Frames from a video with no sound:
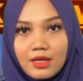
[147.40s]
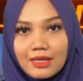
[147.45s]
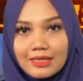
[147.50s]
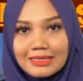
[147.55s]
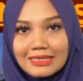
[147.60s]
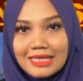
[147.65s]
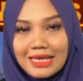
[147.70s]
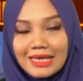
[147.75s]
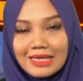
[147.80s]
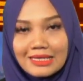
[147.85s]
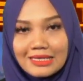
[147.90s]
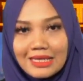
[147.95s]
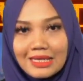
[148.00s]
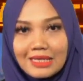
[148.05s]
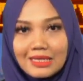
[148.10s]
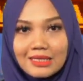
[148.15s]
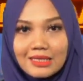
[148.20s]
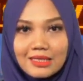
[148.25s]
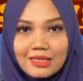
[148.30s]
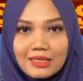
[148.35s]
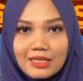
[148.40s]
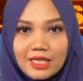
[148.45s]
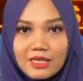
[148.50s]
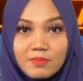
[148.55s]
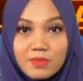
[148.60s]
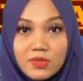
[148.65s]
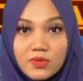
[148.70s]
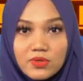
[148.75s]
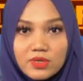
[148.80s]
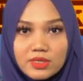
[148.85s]
10 illegal
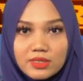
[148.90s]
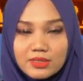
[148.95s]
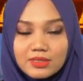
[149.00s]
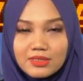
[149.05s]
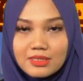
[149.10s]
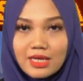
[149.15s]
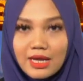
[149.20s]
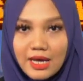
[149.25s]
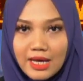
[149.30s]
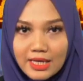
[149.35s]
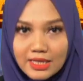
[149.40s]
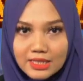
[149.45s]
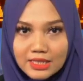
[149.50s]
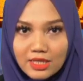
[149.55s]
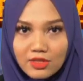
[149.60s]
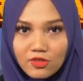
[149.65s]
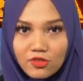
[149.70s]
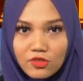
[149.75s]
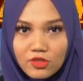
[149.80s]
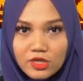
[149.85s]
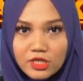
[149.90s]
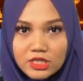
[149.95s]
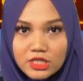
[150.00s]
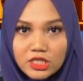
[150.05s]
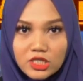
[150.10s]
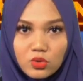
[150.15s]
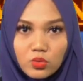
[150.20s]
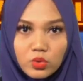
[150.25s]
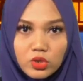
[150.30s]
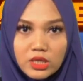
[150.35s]
immigrants died and
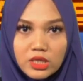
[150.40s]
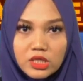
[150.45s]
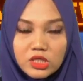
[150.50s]
30 were